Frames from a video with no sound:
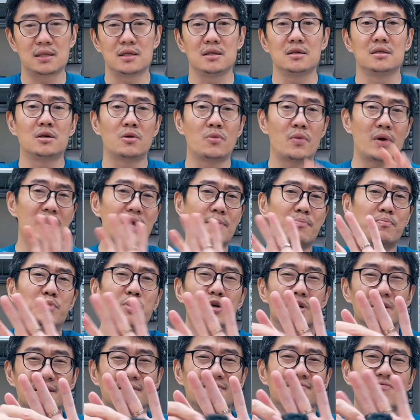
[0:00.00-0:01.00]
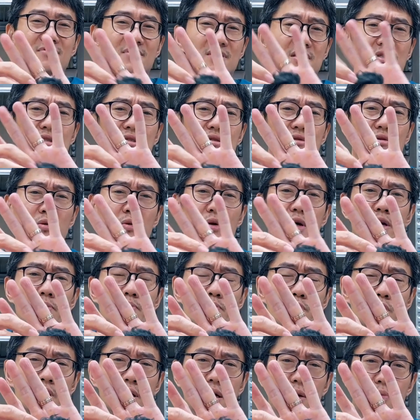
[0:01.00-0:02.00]
you know, when they want to
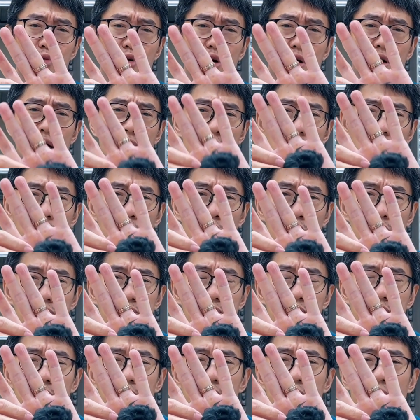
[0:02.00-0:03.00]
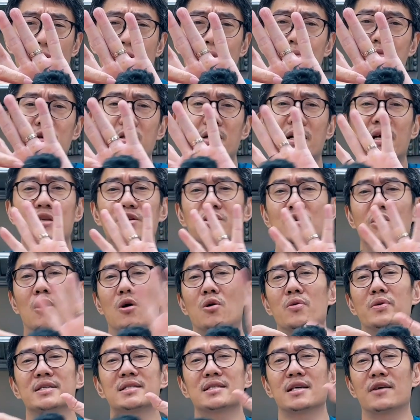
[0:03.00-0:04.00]
put a product close to the camera and you
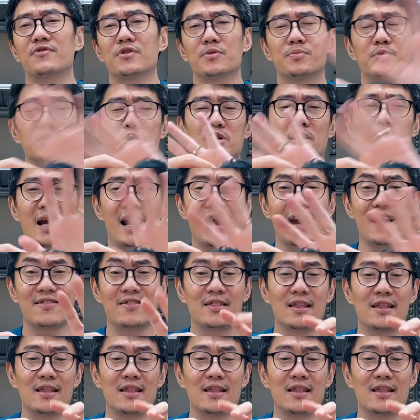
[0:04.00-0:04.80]
always have to put your hand